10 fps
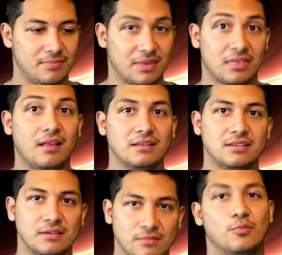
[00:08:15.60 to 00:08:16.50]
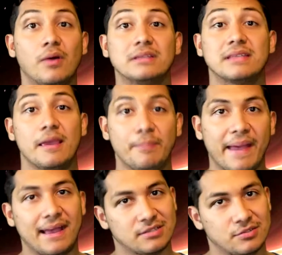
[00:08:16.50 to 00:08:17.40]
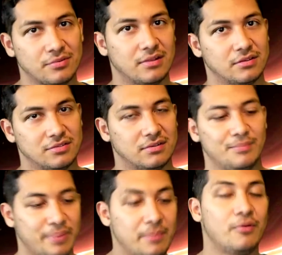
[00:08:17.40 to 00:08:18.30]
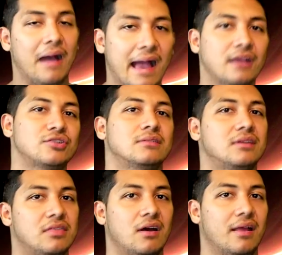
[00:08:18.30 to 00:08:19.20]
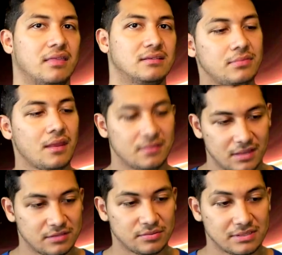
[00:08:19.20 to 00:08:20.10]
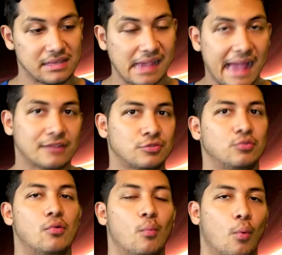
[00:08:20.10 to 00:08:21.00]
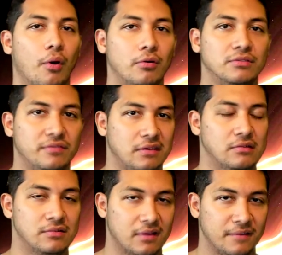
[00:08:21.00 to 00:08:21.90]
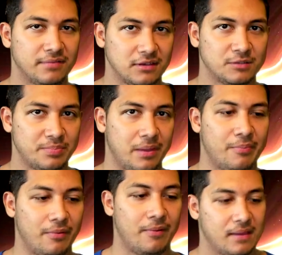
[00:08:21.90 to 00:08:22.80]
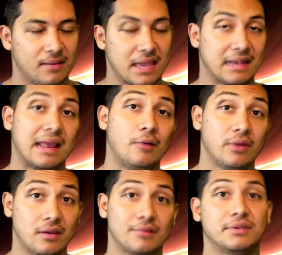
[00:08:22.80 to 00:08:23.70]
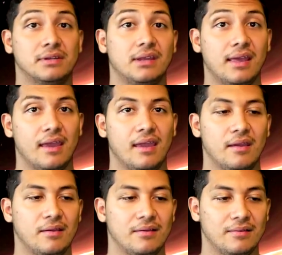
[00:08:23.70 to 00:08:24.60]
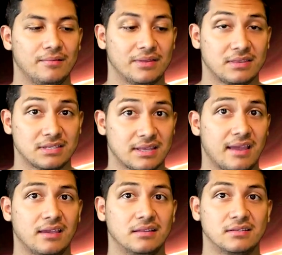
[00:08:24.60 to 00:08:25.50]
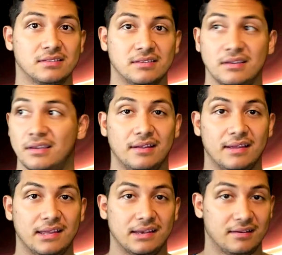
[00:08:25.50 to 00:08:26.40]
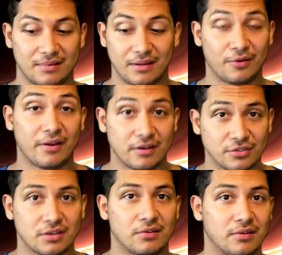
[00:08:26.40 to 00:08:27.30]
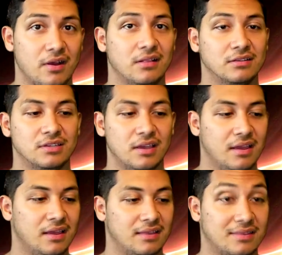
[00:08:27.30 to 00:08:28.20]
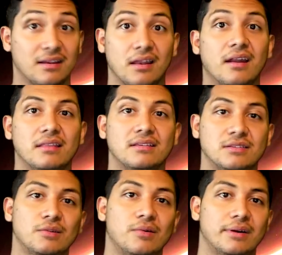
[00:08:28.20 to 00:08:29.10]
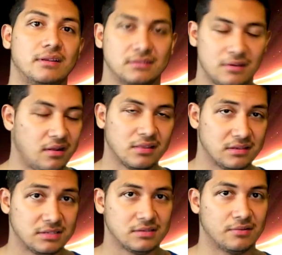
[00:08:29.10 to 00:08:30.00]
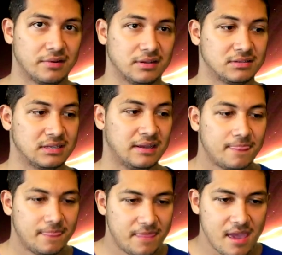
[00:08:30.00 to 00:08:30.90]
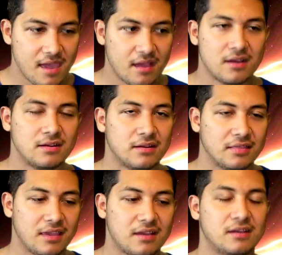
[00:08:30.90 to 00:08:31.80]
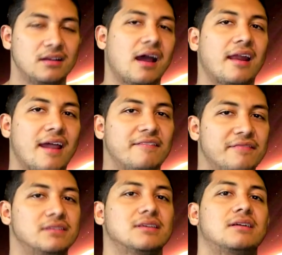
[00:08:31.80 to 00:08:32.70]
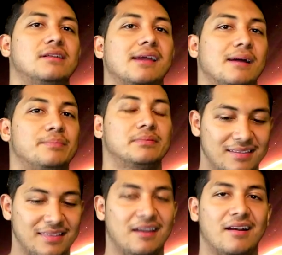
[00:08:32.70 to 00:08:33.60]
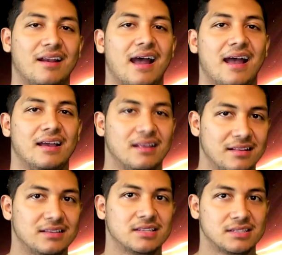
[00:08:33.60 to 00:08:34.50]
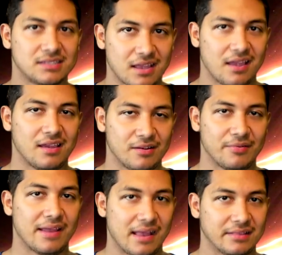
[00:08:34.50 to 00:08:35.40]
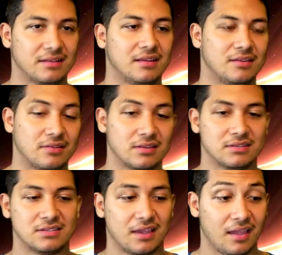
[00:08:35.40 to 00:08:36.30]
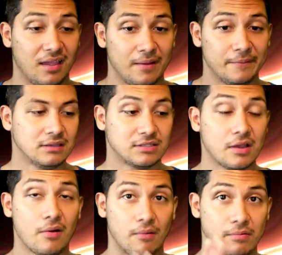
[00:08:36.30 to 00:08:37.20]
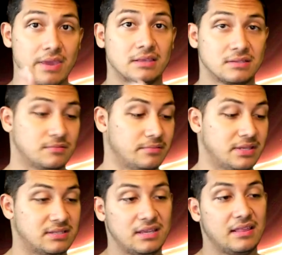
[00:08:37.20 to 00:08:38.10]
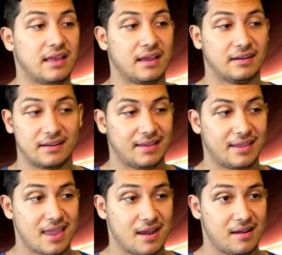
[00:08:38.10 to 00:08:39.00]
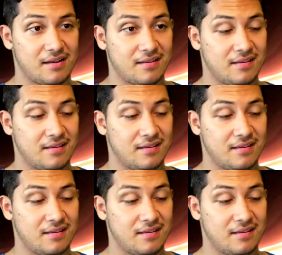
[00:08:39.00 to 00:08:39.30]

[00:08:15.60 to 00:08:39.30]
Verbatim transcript: mythology was a past religion. People actually thought these. This was the actual worldview of these people. And now we know today, with science and greater general knowledge, that a lot of these stories, all of these stories, they, they could not have physically happened. They are not set in reality, you could say. So we, we see that and